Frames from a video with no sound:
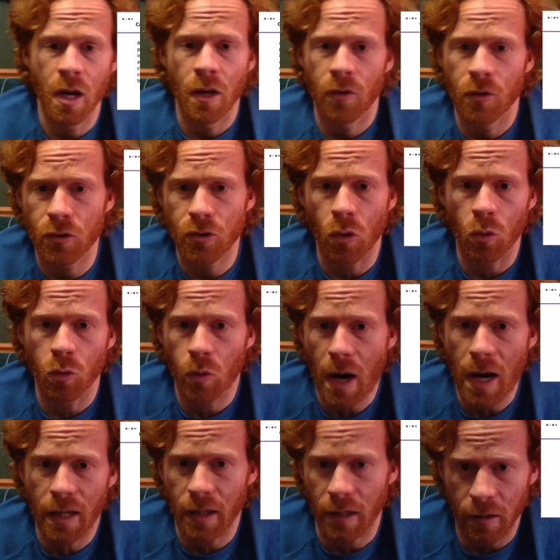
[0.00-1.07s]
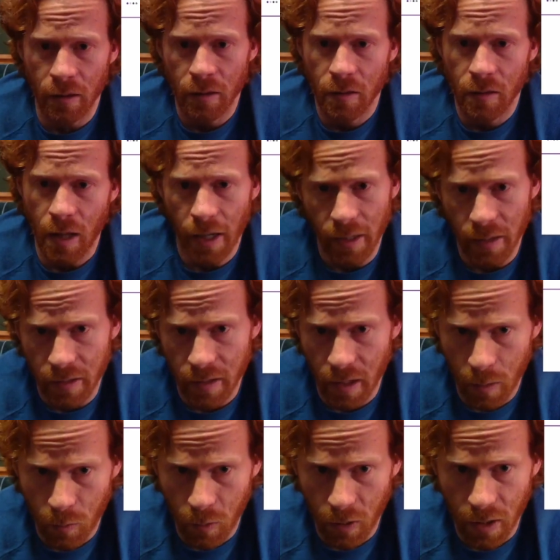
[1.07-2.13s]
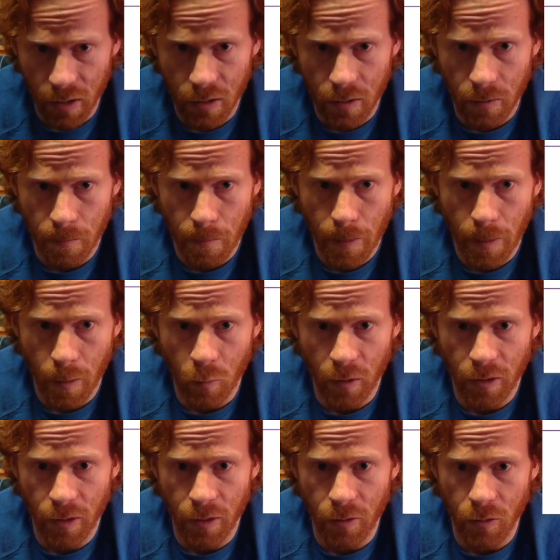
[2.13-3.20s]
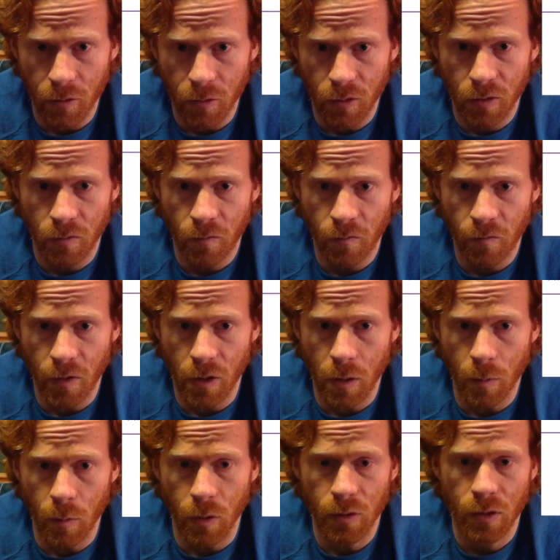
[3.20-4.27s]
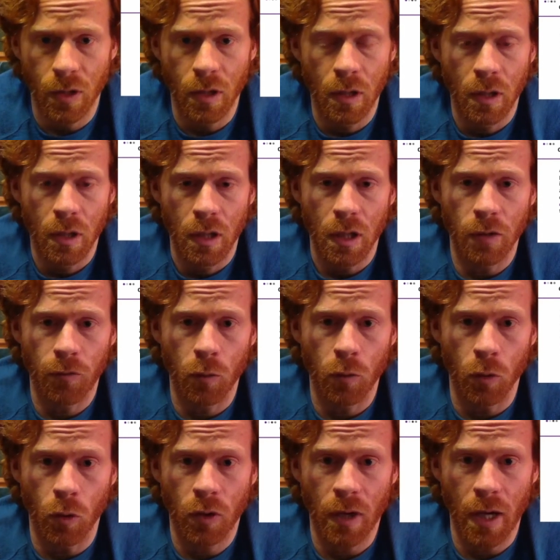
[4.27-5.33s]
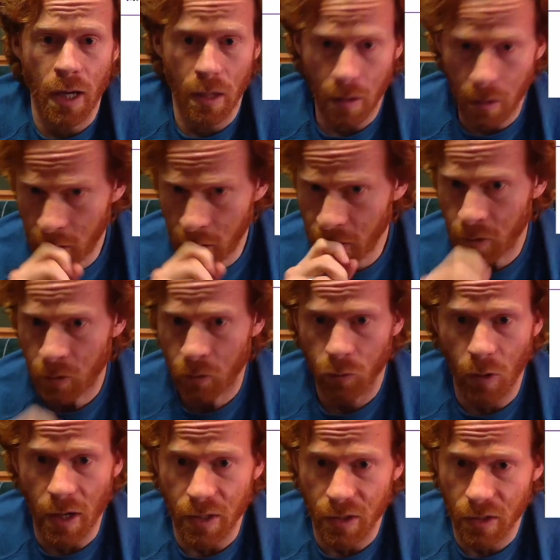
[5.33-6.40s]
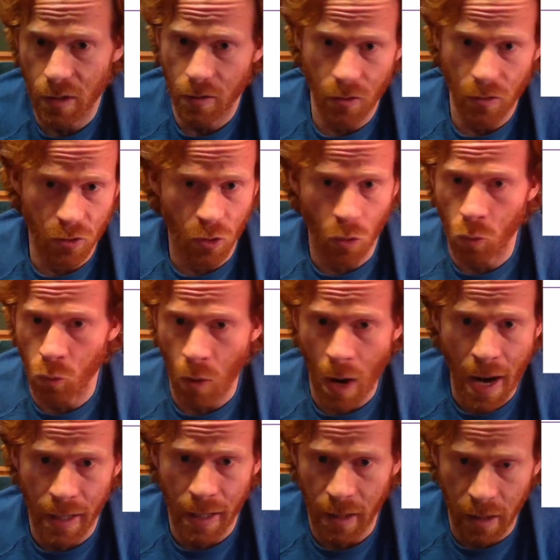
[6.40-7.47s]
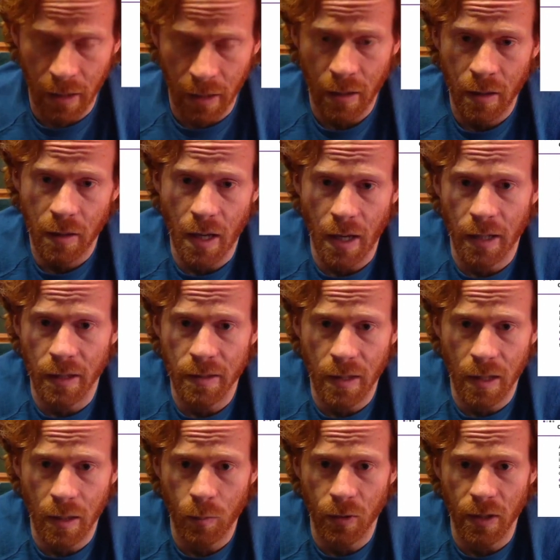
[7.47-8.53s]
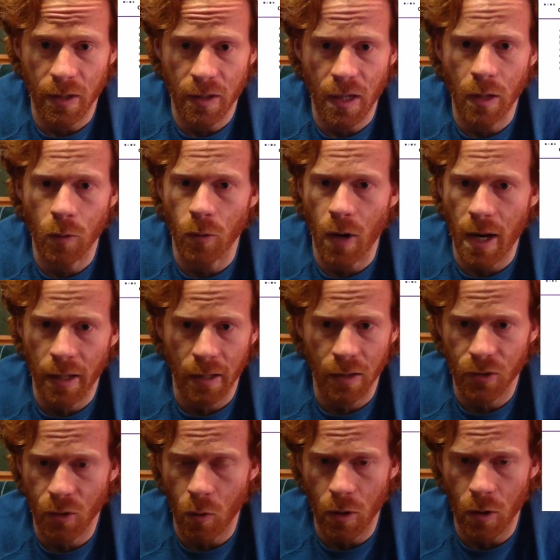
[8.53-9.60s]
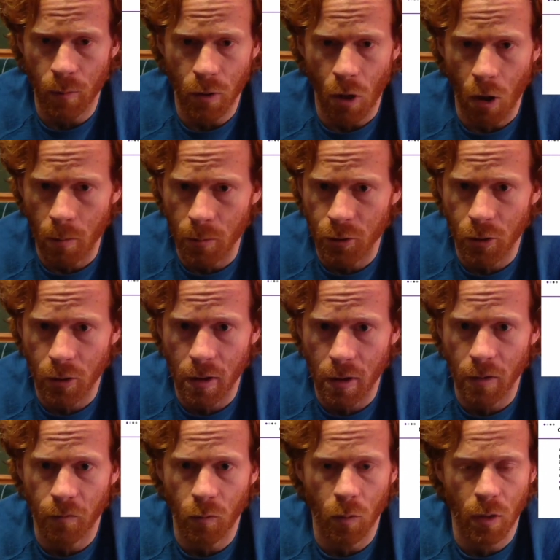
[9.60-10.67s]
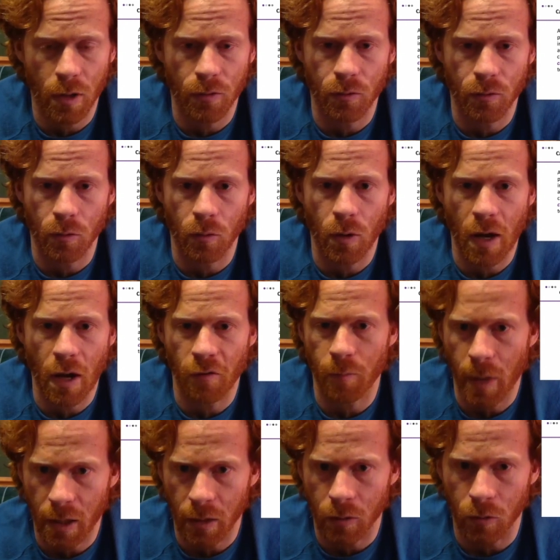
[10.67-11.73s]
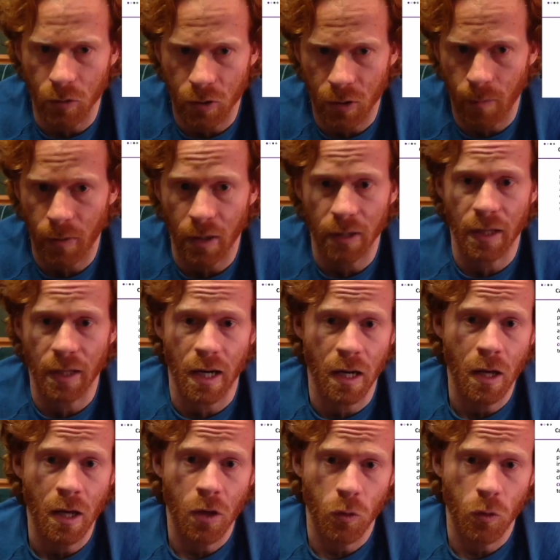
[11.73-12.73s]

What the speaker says: there's no ranking that can take place within those variables. If you look at race, there's no ranking that can take place. Any ranking is going to be arbitrary. If you want to do alphabetical or something like that, you